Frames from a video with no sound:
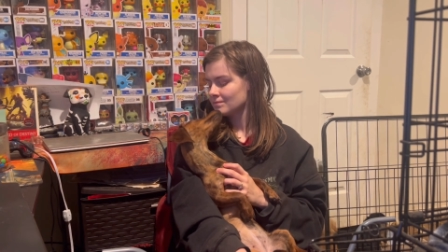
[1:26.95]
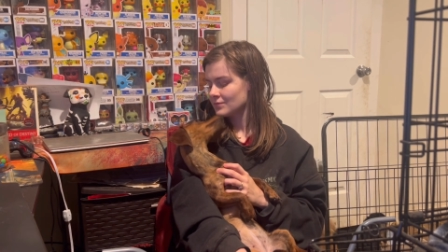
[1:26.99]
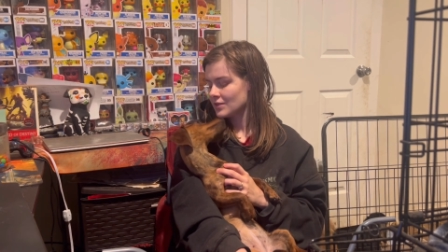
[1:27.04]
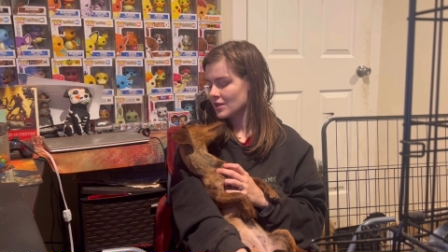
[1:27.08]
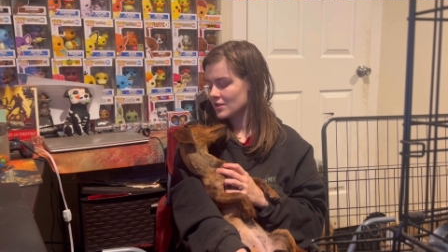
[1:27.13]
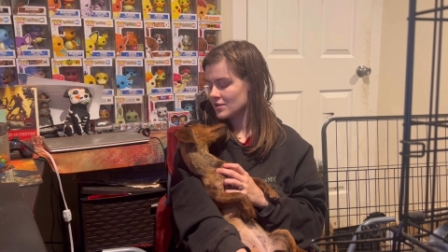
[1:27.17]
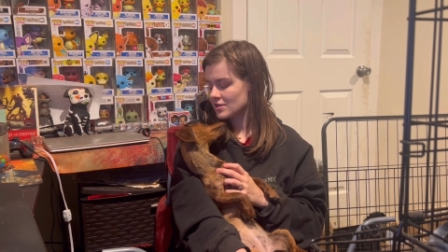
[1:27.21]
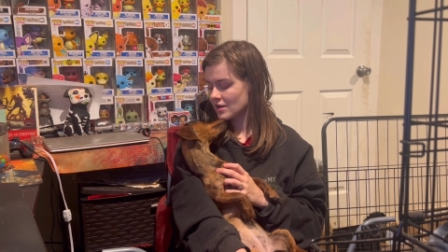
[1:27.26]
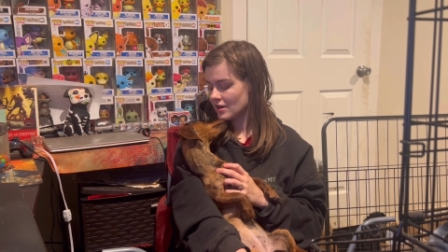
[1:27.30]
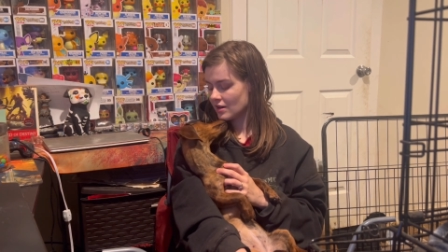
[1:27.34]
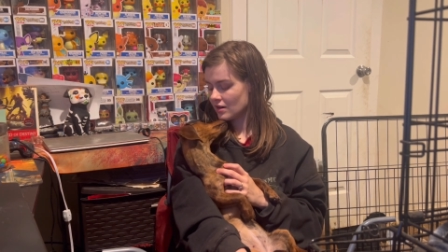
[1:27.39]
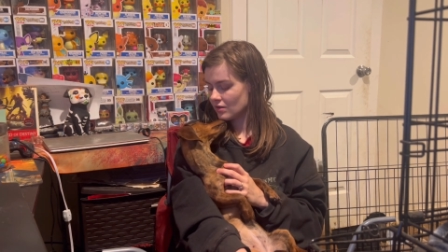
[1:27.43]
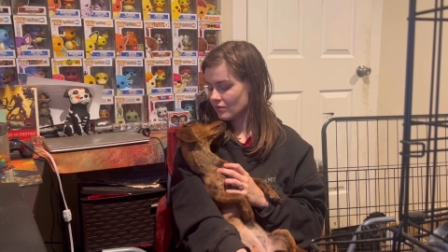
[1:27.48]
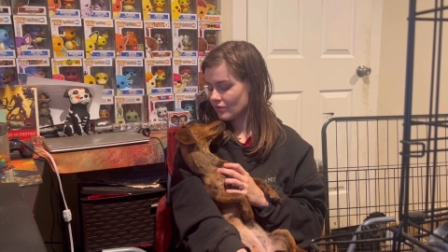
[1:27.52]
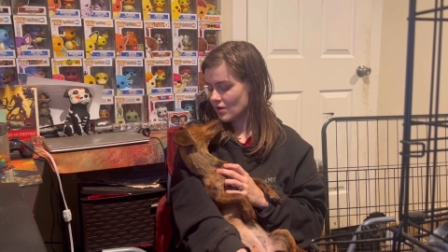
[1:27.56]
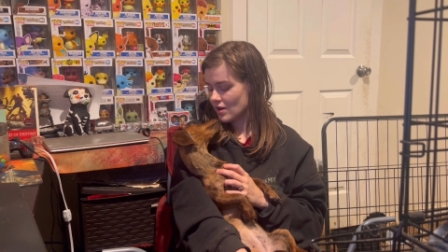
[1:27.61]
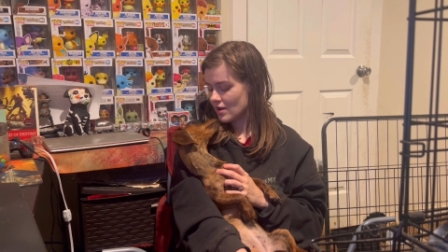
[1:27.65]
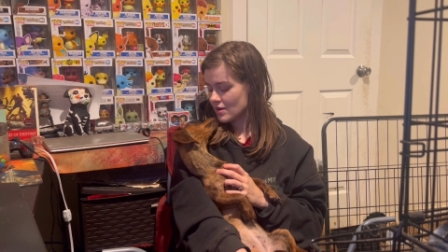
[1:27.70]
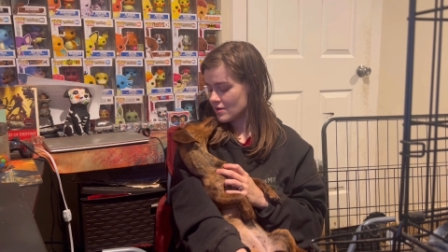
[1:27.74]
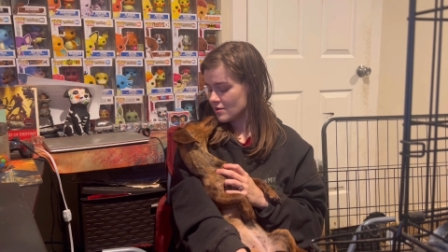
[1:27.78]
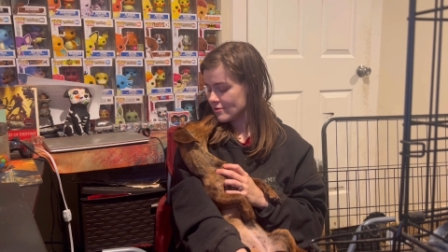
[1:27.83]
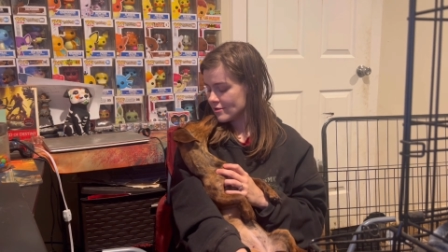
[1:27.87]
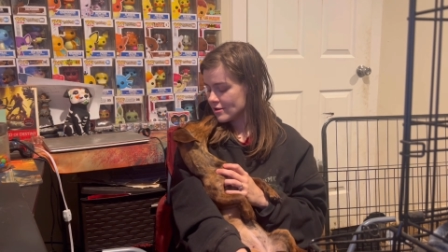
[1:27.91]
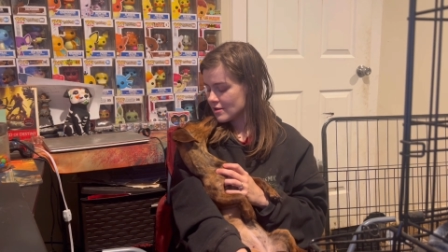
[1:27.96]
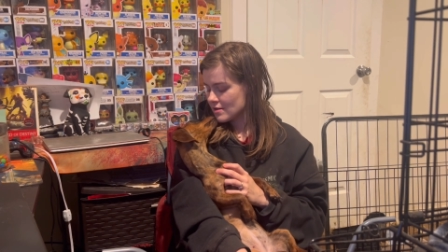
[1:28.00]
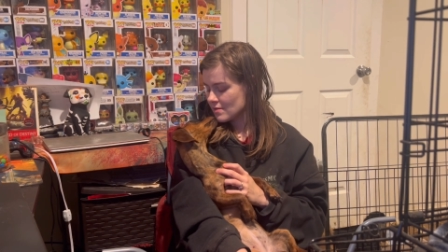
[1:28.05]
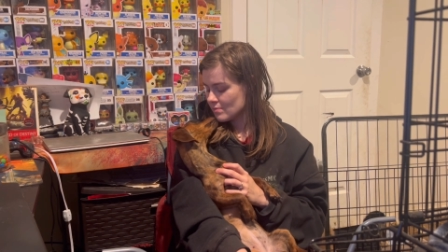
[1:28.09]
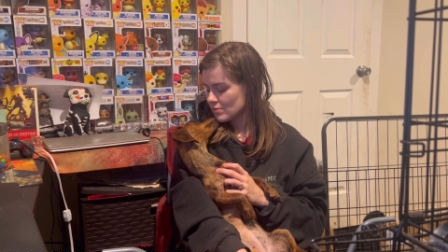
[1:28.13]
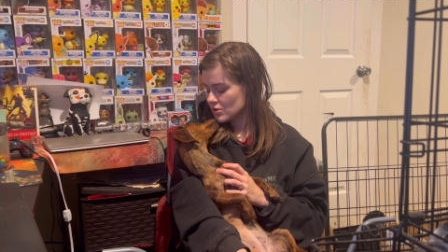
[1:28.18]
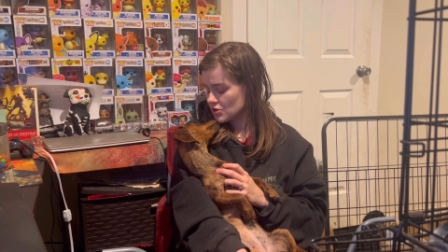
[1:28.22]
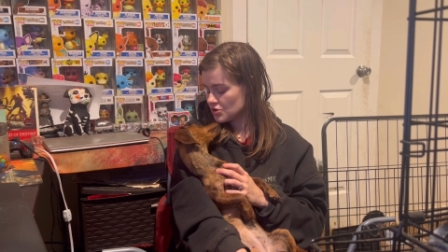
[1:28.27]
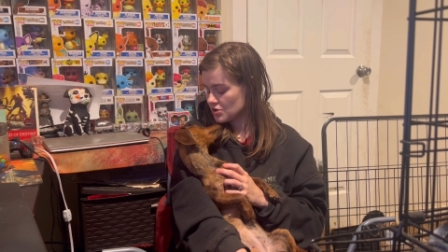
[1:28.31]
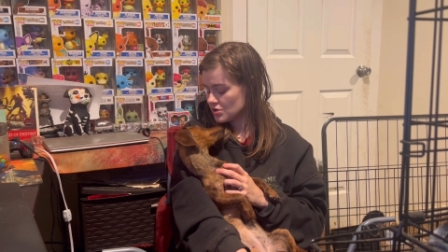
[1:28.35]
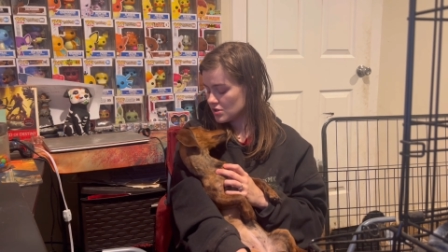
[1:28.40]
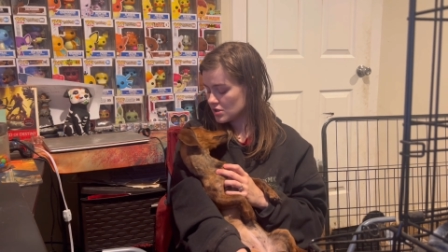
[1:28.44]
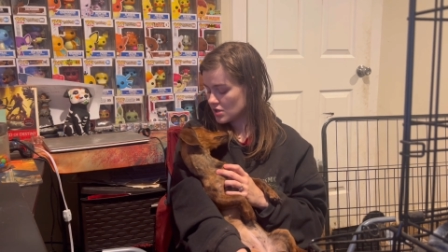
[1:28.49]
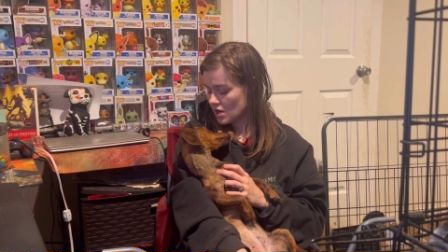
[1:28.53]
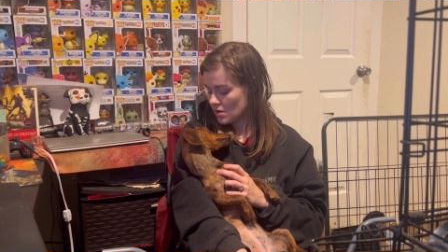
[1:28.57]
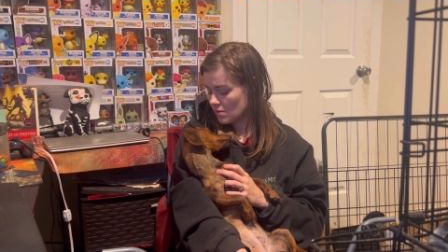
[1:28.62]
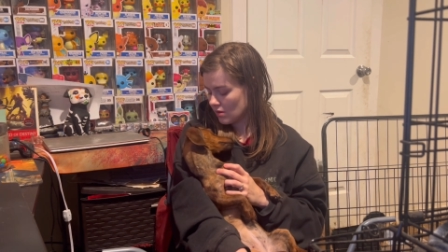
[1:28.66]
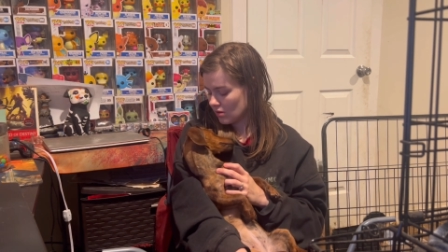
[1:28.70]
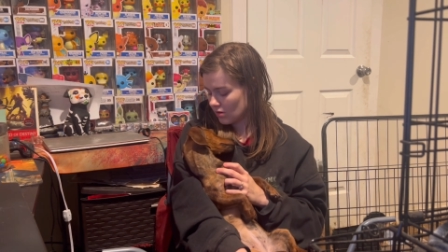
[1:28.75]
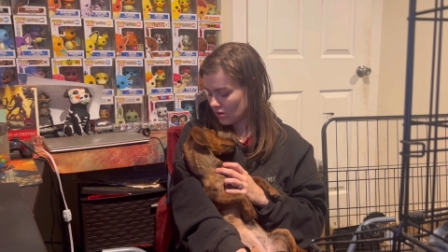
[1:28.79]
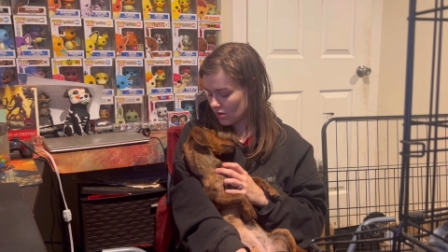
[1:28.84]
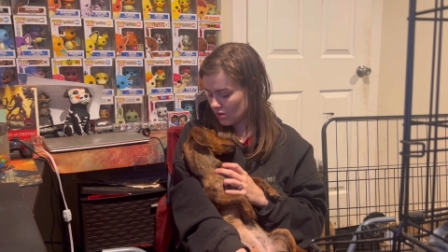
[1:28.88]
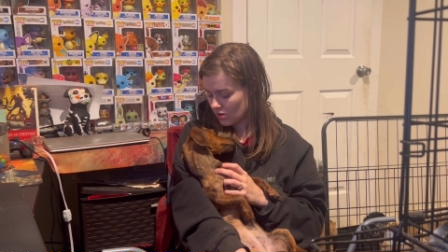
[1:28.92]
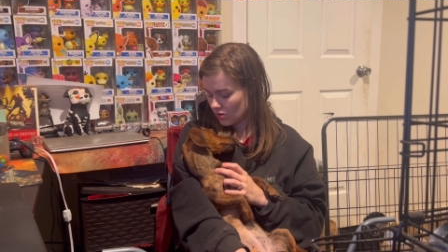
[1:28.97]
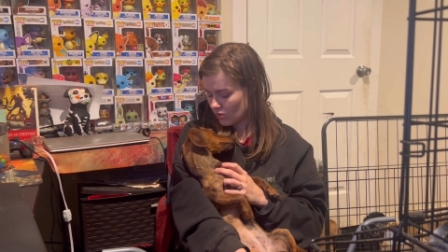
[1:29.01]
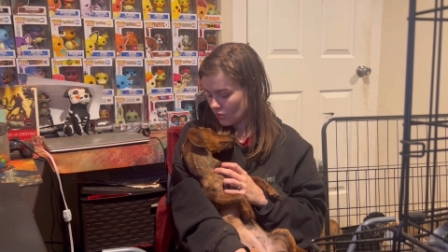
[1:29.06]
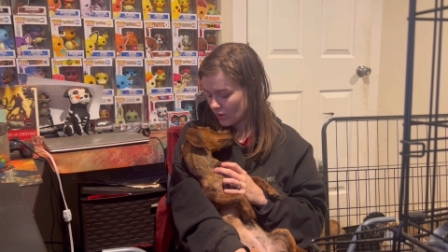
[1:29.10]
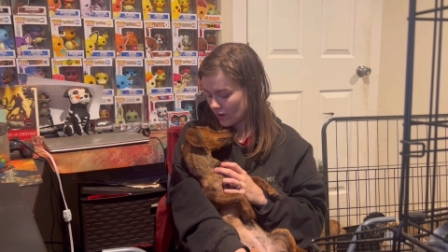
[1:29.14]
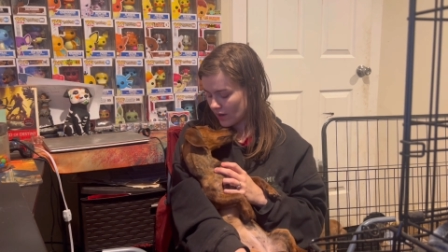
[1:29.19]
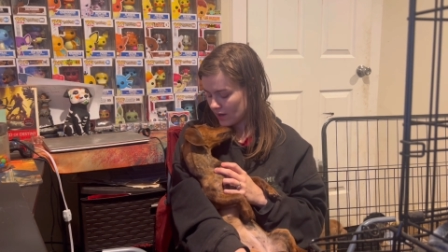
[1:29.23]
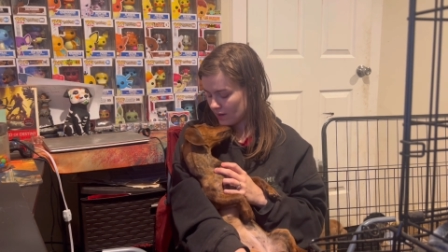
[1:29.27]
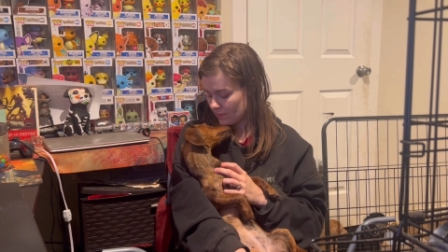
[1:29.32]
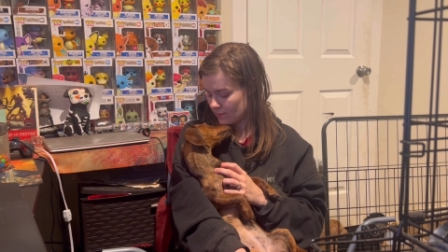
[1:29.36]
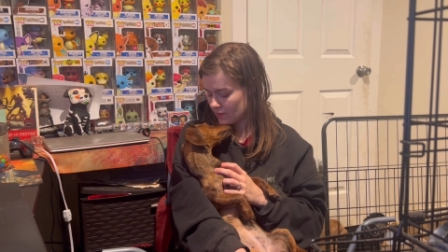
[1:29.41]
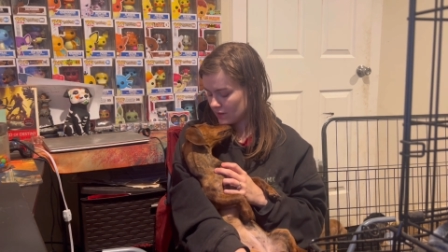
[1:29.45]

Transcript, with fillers: and terrified but she's come a long way.